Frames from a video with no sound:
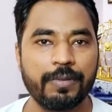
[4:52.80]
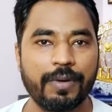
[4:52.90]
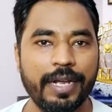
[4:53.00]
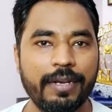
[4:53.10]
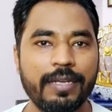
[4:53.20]

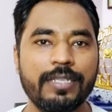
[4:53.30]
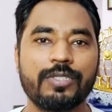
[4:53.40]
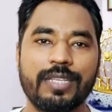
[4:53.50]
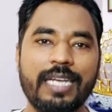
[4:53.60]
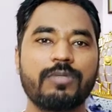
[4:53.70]
right?
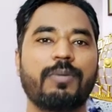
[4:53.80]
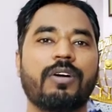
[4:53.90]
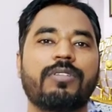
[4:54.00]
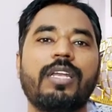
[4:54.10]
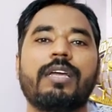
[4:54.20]
So that's
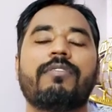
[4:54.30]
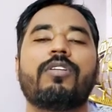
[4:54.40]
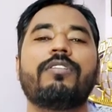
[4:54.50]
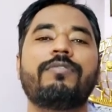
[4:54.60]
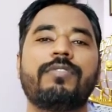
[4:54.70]
about the
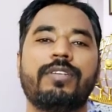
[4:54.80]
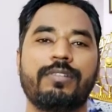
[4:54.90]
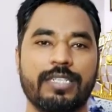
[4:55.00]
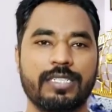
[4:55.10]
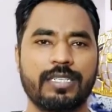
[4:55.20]
level of
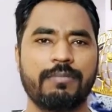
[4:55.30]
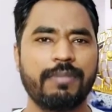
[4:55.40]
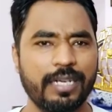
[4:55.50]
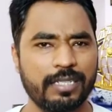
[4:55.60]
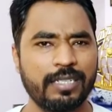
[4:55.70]
risk.
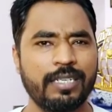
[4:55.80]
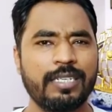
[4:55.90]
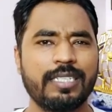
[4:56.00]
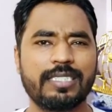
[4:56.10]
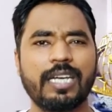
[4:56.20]
But
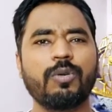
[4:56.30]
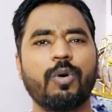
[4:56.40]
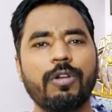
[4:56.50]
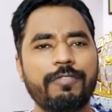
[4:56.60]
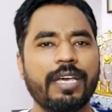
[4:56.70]
is that
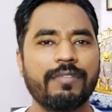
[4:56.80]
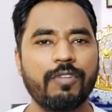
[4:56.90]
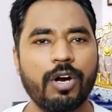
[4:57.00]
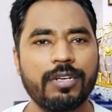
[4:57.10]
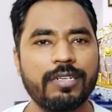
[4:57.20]
all we
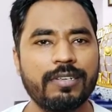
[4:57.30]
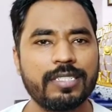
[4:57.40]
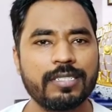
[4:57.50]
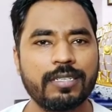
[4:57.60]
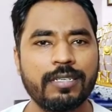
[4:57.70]
have got in
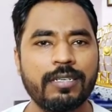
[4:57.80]
risk?